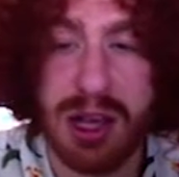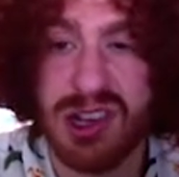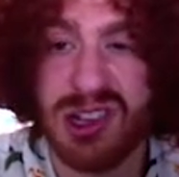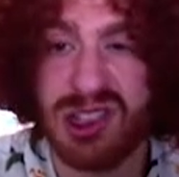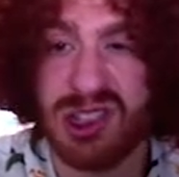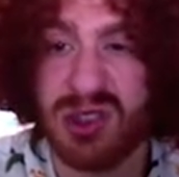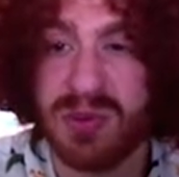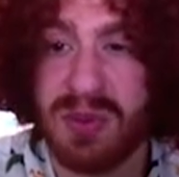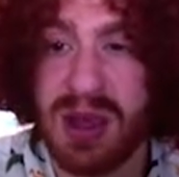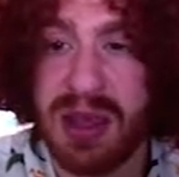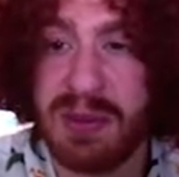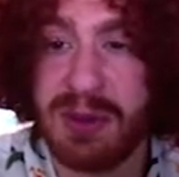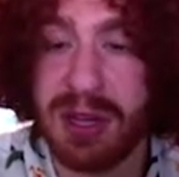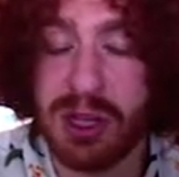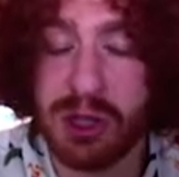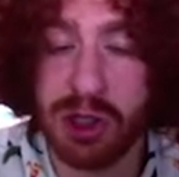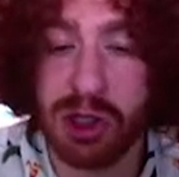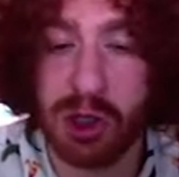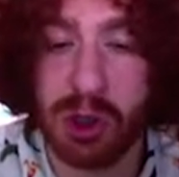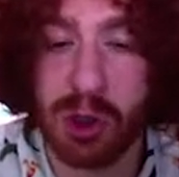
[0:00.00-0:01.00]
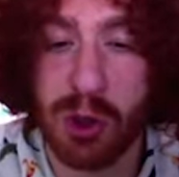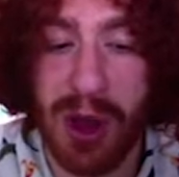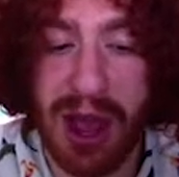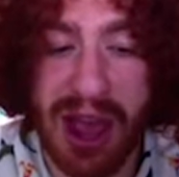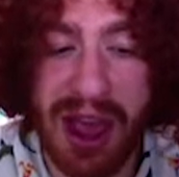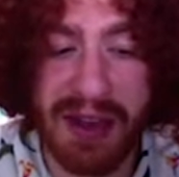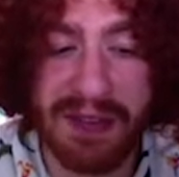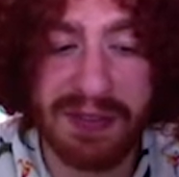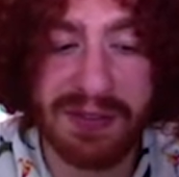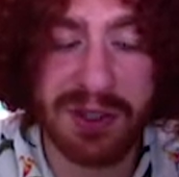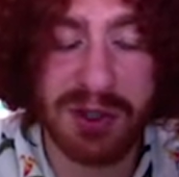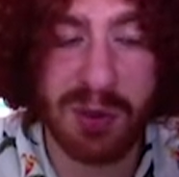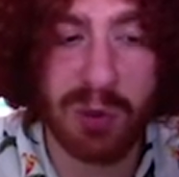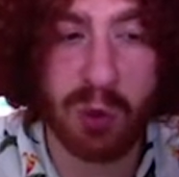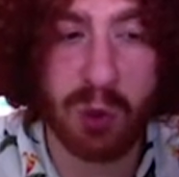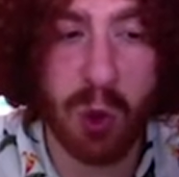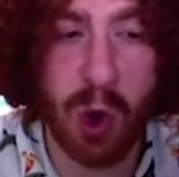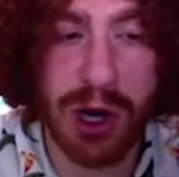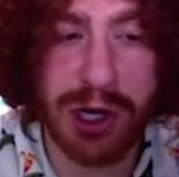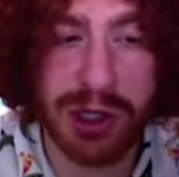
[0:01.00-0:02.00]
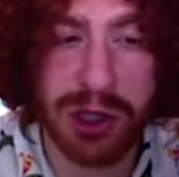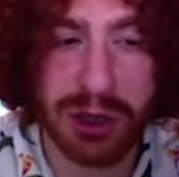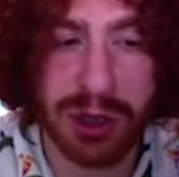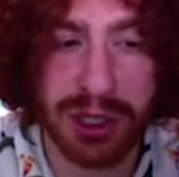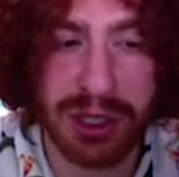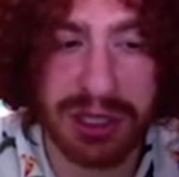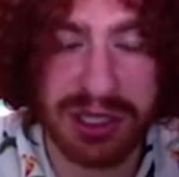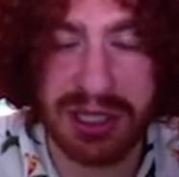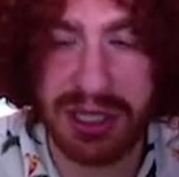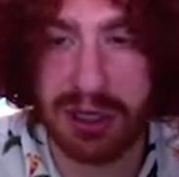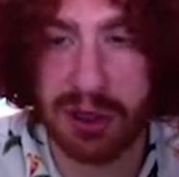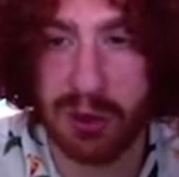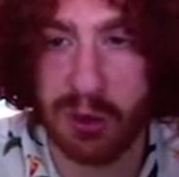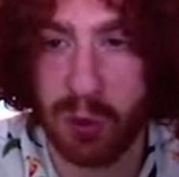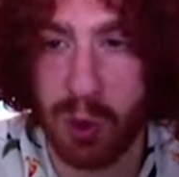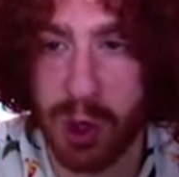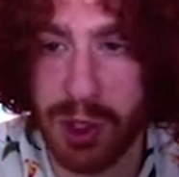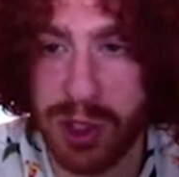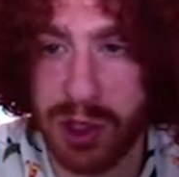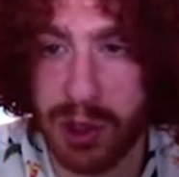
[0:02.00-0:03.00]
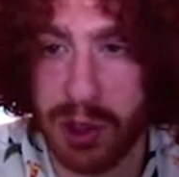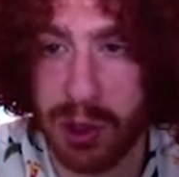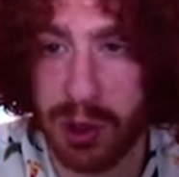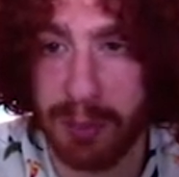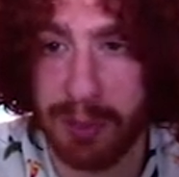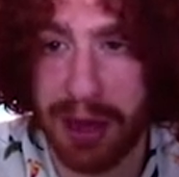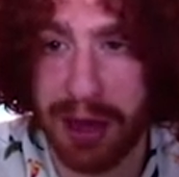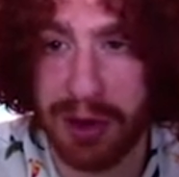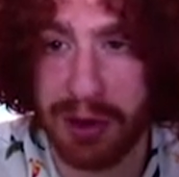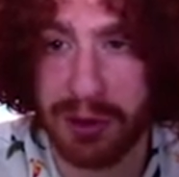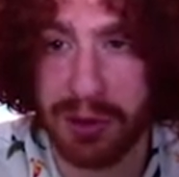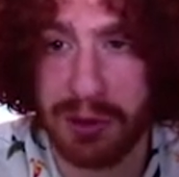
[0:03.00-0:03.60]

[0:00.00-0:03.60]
So you have some wonderings that you wonder about.